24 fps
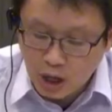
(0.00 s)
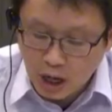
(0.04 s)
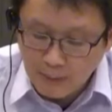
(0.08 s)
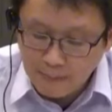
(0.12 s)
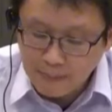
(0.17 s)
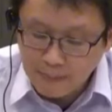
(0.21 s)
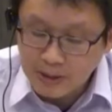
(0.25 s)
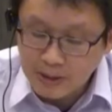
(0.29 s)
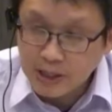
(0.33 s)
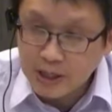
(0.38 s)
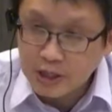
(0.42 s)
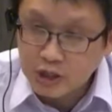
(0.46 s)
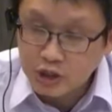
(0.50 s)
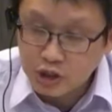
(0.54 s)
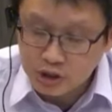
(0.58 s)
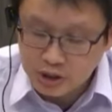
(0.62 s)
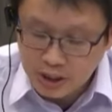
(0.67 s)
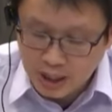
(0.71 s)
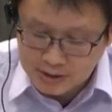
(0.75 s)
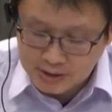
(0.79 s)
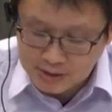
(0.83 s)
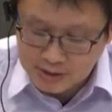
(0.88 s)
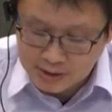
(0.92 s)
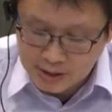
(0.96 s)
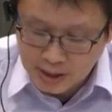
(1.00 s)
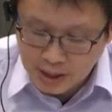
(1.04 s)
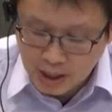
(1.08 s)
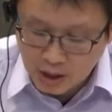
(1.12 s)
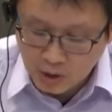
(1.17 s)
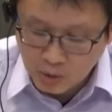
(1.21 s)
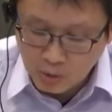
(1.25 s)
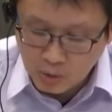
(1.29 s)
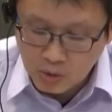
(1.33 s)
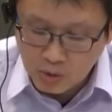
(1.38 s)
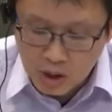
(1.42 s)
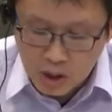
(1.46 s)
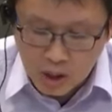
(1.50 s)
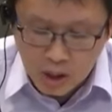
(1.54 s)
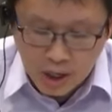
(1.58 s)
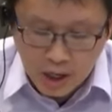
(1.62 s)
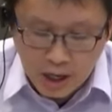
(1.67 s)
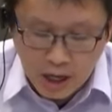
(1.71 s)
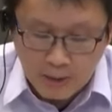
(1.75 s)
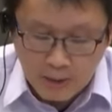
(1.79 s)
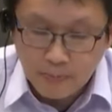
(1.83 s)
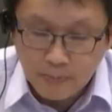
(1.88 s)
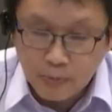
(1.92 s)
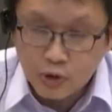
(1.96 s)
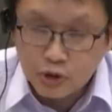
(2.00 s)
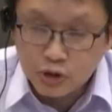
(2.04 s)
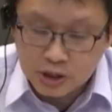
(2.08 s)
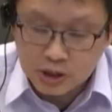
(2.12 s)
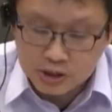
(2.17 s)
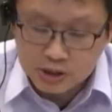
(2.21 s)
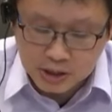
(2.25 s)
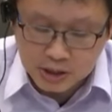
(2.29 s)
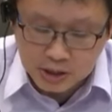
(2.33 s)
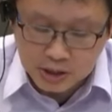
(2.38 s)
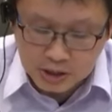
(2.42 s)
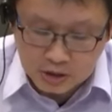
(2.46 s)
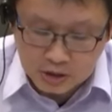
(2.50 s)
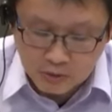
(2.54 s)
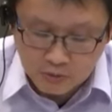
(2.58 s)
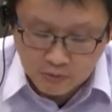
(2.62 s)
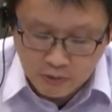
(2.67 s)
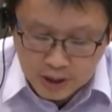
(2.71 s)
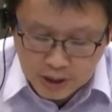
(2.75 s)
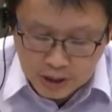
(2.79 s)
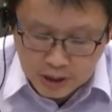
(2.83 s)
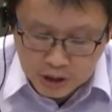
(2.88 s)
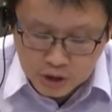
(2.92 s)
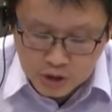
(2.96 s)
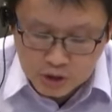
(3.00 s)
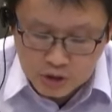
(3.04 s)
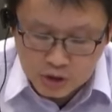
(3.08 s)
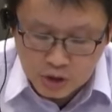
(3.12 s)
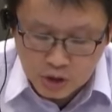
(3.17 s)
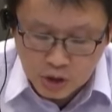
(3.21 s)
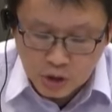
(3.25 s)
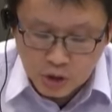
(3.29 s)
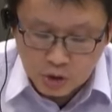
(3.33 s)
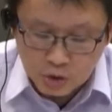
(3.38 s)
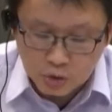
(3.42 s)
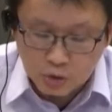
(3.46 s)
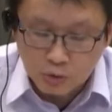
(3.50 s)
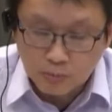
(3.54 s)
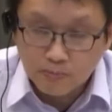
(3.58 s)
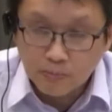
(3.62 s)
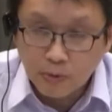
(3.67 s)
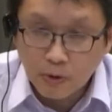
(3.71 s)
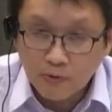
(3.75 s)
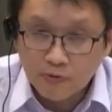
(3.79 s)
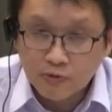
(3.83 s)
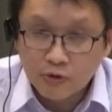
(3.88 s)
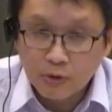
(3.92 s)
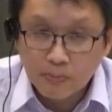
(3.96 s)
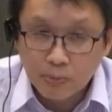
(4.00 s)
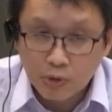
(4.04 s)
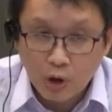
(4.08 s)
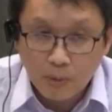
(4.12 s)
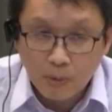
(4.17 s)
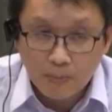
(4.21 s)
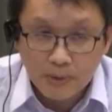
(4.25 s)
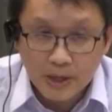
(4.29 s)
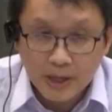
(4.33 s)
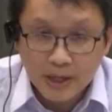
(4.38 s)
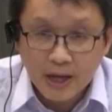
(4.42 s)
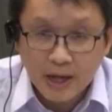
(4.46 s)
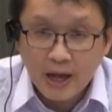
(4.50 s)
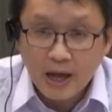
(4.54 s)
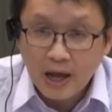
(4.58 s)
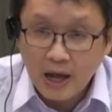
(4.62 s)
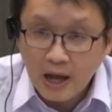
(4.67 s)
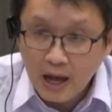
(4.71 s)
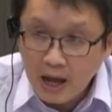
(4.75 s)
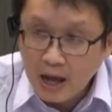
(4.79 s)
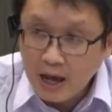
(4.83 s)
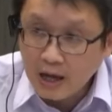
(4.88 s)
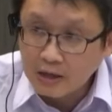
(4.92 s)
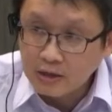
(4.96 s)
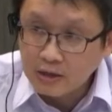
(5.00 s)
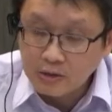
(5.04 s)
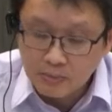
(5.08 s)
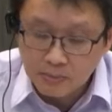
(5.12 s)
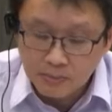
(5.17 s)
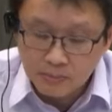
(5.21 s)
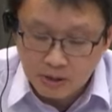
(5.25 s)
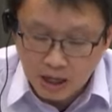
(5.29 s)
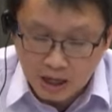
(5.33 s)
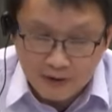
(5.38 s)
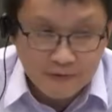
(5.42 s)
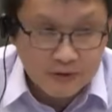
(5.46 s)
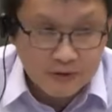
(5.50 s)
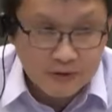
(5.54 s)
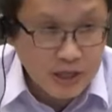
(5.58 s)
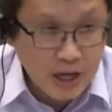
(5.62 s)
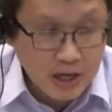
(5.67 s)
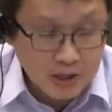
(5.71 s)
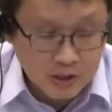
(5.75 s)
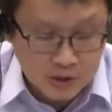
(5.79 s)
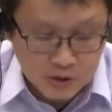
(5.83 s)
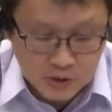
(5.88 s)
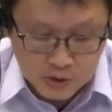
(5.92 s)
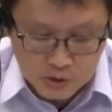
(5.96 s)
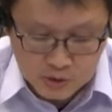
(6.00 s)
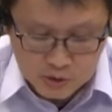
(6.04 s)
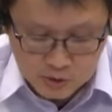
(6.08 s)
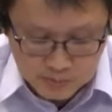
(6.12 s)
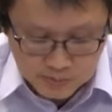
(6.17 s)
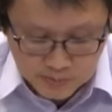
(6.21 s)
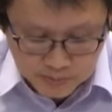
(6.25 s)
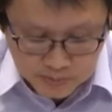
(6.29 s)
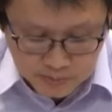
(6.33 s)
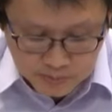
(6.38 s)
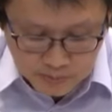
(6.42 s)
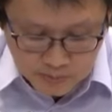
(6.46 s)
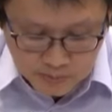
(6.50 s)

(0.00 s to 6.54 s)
to application at scale and pushes innovations to both public and private sectors.